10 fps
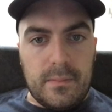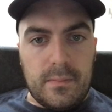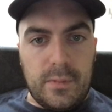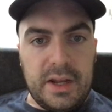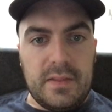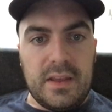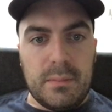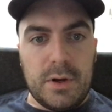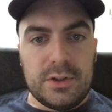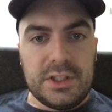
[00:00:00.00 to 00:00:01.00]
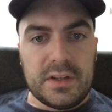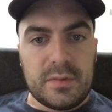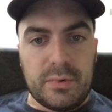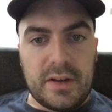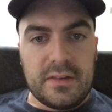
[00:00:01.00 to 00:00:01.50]
we need the emoji
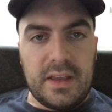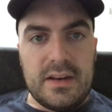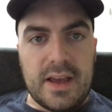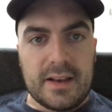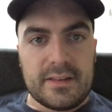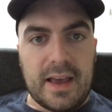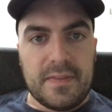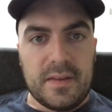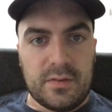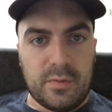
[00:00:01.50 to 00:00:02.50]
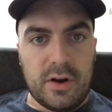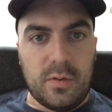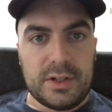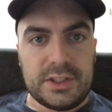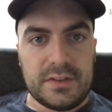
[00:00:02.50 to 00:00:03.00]
express index at this row,
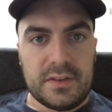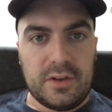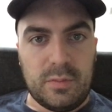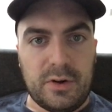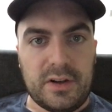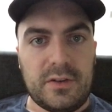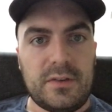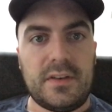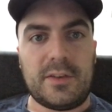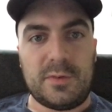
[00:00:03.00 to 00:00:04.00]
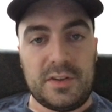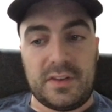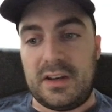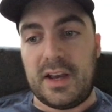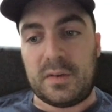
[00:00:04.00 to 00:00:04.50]
which is this 2.26, which is
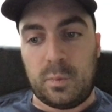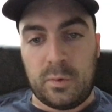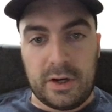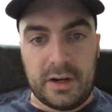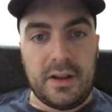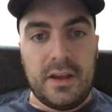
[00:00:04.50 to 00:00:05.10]
index 1.